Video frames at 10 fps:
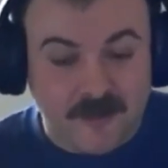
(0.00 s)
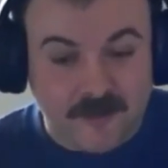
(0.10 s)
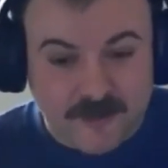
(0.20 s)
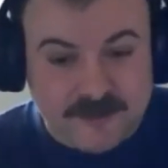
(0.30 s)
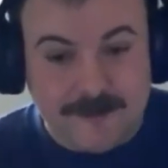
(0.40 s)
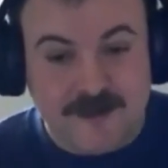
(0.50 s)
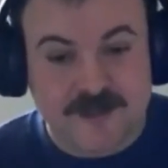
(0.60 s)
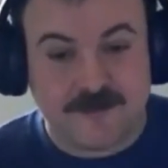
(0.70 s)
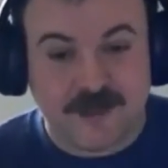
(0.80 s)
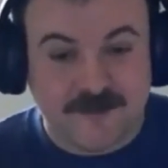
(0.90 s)
University
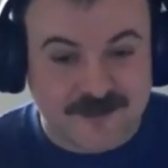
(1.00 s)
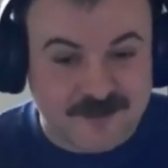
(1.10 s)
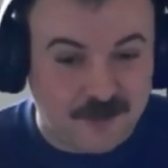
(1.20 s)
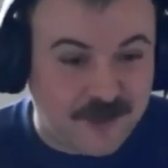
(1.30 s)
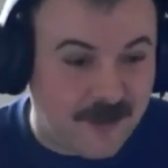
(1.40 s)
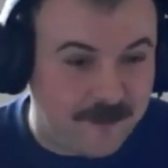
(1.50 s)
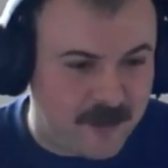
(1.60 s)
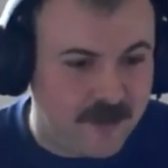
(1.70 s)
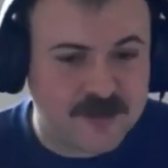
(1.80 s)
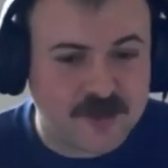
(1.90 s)
management loves to talk up,
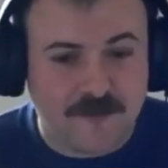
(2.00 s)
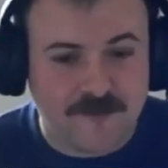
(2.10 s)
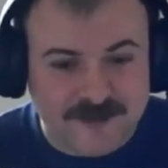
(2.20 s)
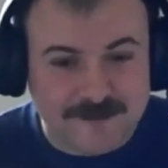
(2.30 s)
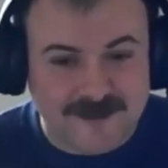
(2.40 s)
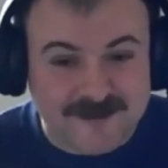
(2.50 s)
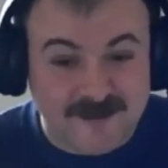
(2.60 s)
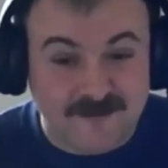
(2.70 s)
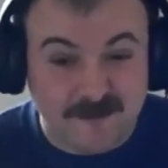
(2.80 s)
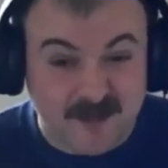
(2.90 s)
you know, staff are
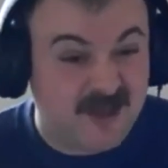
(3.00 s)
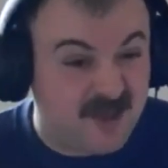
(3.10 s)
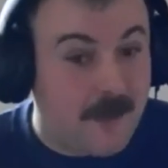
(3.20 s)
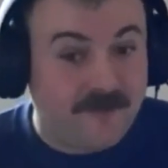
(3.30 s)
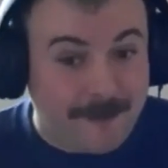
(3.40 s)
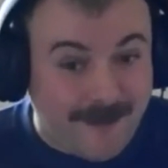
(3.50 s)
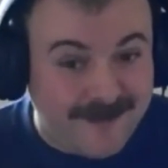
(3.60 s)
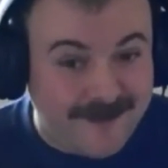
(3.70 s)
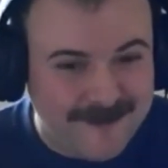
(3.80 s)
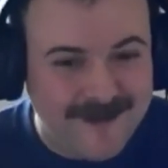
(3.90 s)
expensive, but you do have to
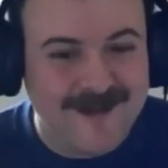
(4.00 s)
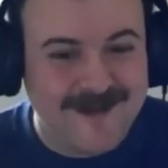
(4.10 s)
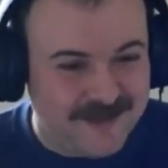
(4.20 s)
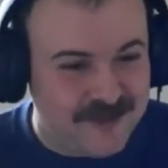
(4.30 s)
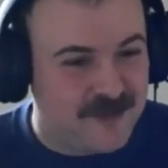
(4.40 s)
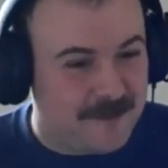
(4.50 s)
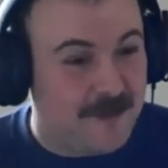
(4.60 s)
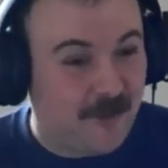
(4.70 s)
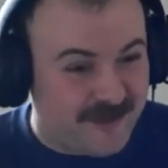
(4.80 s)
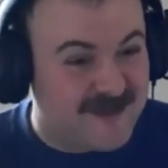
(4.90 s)
pay them, and you should
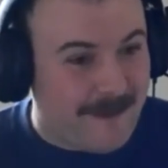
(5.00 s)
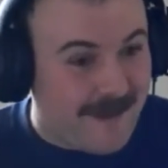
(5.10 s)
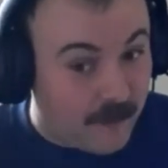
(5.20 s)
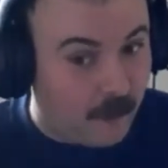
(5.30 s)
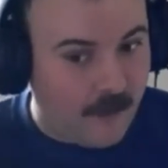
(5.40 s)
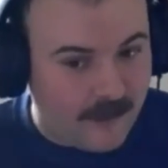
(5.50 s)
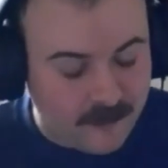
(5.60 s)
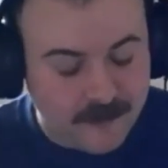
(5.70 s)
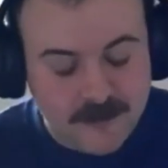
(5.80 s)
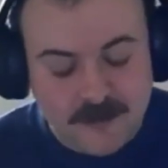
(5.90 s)
be wanting to pay them
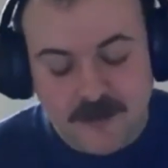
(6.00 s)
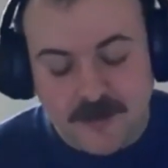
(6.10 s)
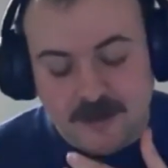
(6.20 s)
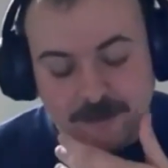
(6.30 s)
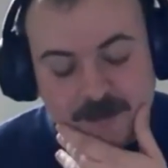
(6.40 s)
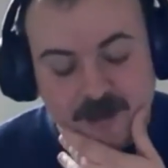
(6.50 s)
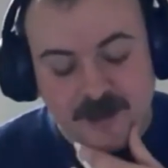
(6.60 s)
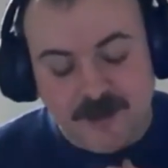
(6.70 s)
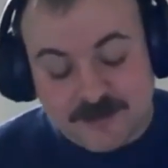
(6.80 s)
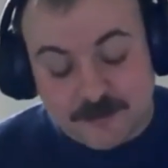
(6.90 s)
well.
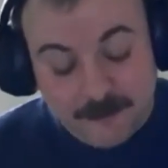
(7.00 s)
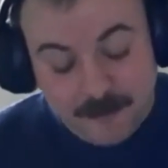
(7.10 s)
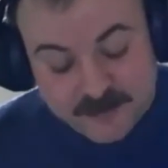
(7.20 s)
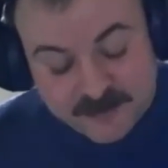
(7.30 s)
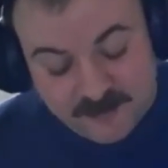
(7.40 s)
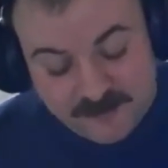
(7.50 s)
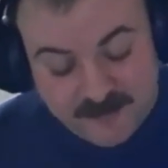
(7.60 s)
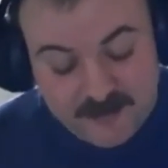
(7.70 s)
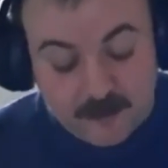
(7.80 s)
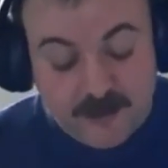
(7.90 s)
So we can put aside that.